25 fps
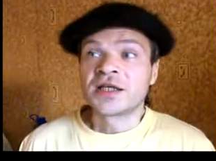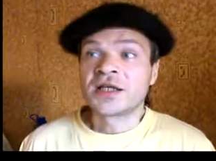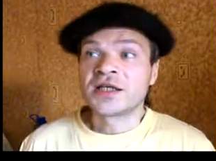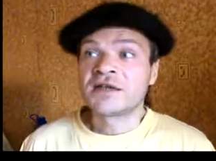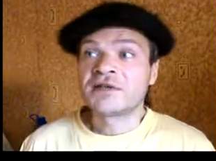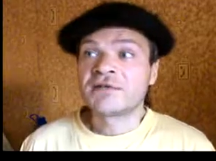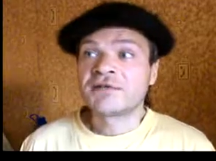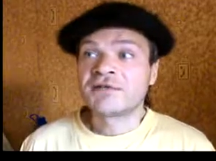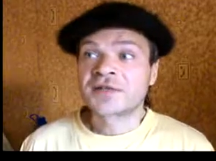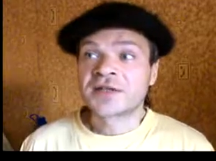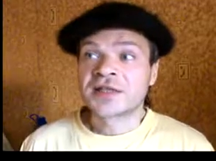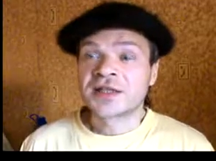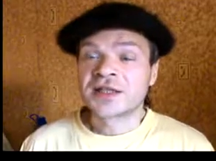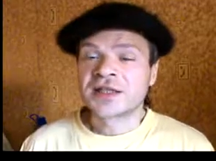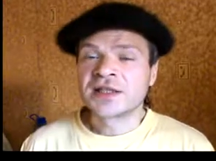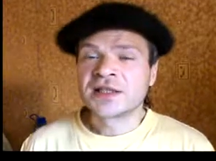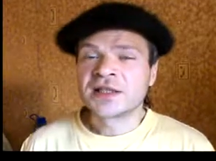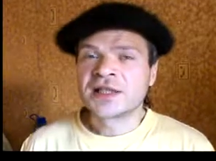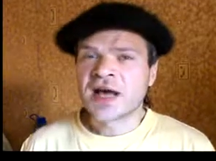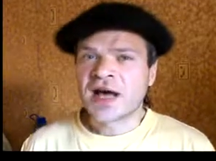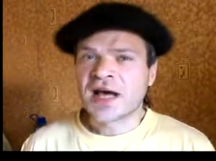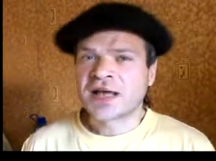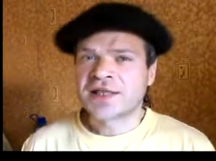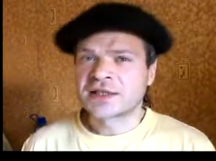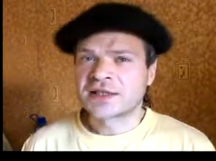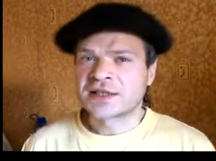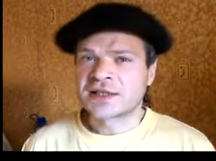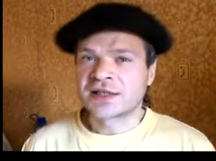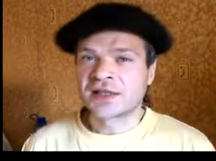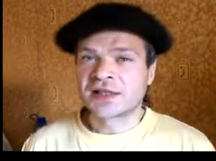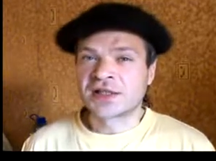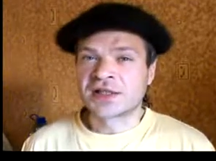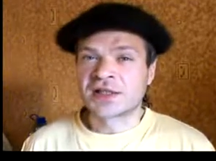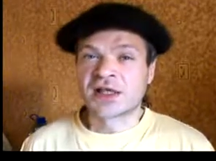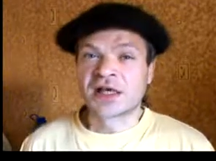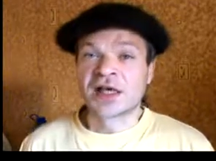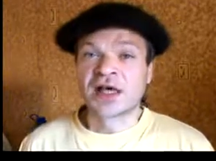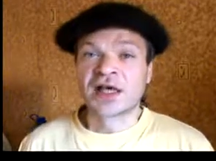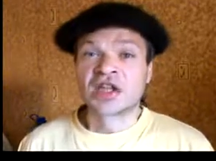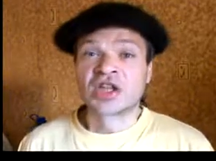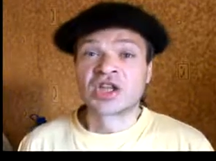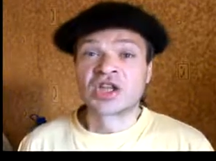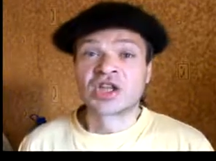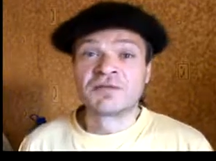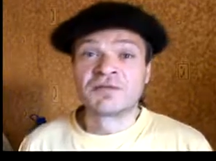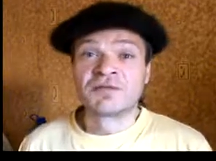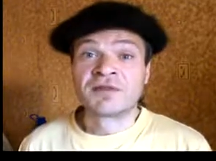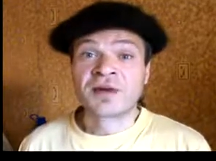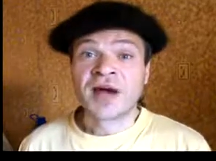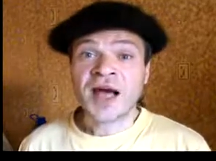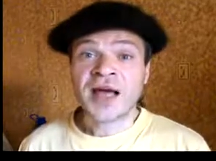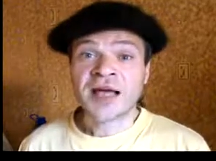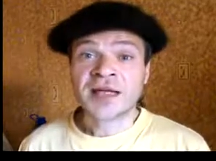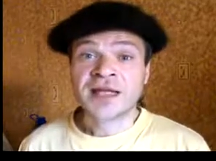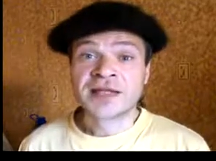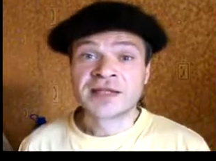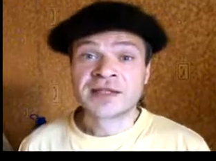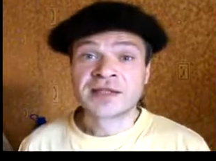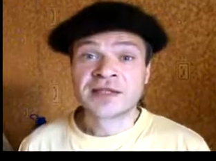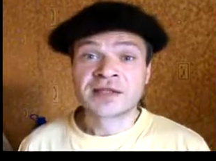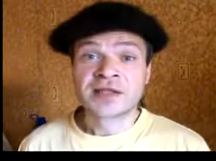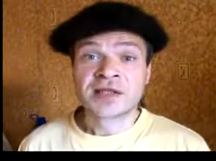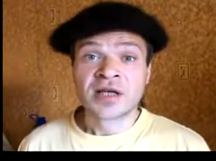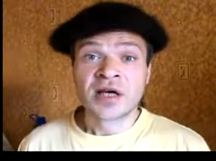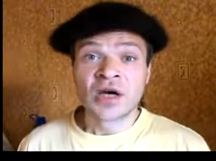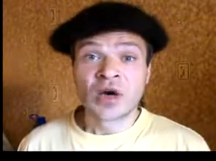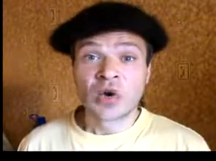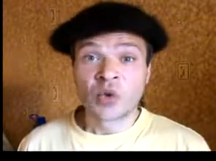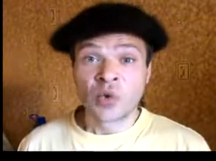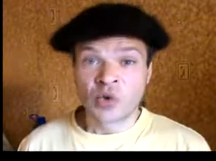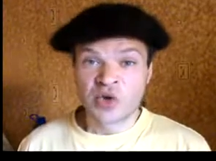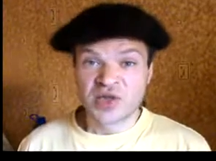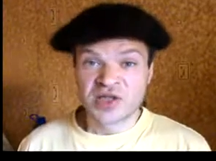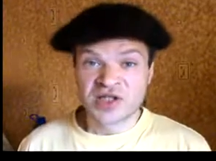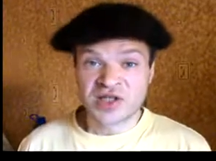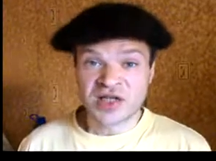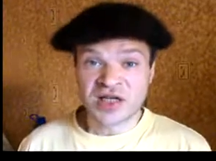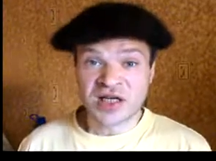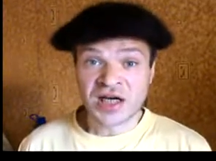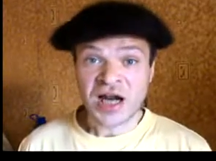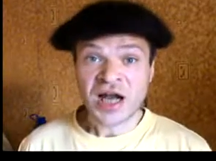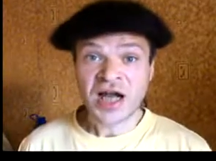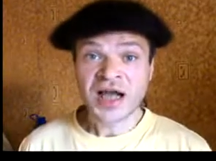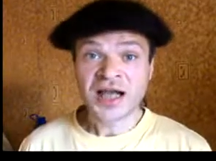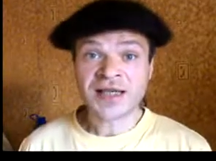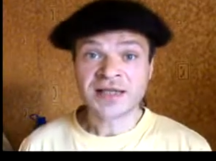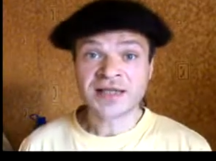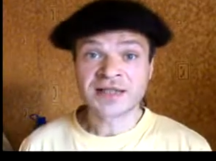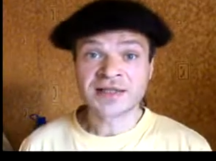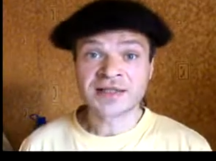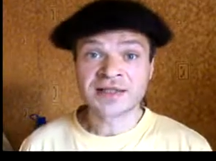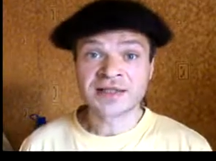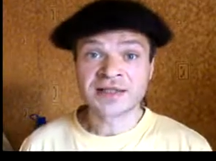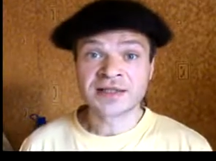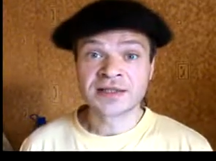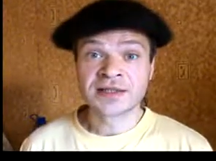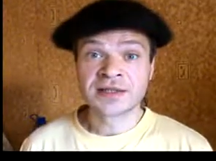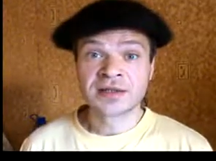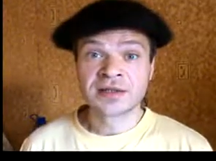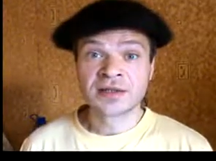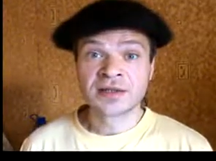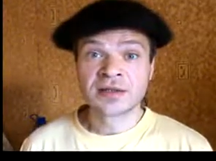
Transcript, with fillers: if he does it twice or thrice,